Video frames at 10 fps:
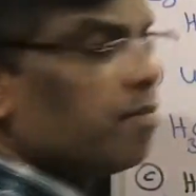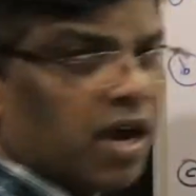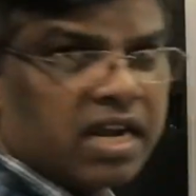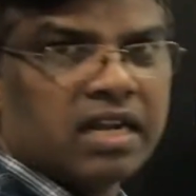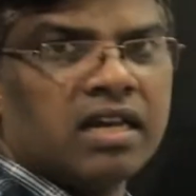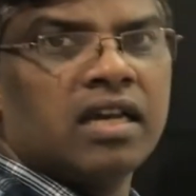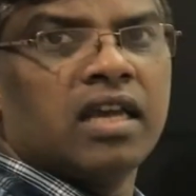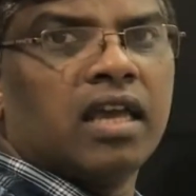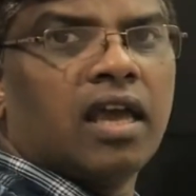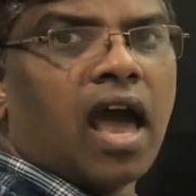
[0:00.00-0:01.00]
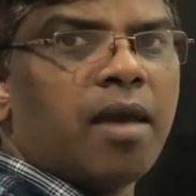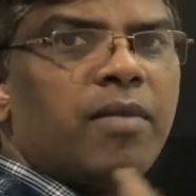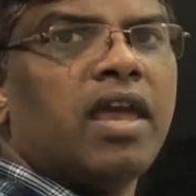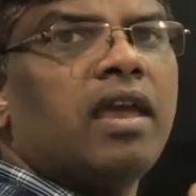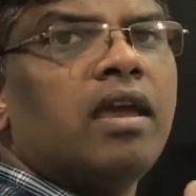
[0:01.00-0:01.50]
but I
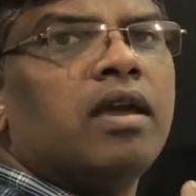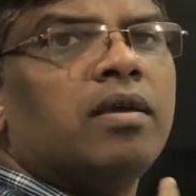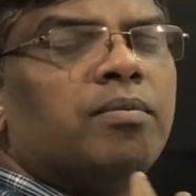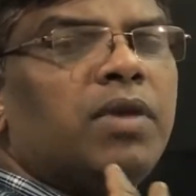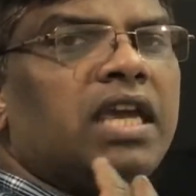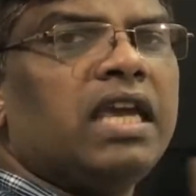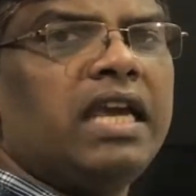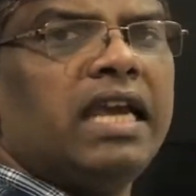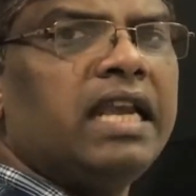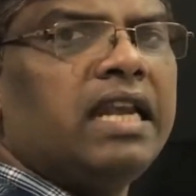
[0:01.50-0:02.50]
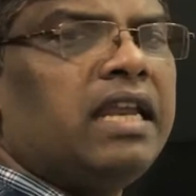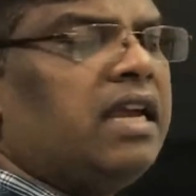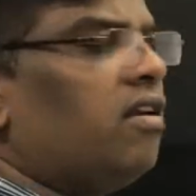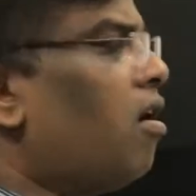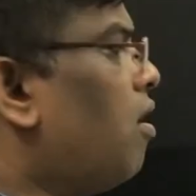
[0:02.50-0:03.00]
may be in
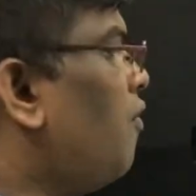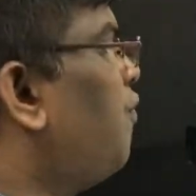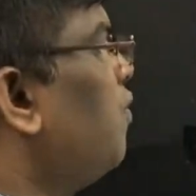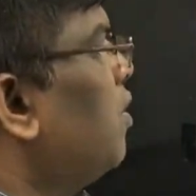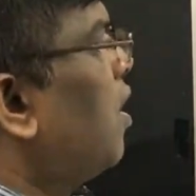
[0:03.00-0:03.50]
need of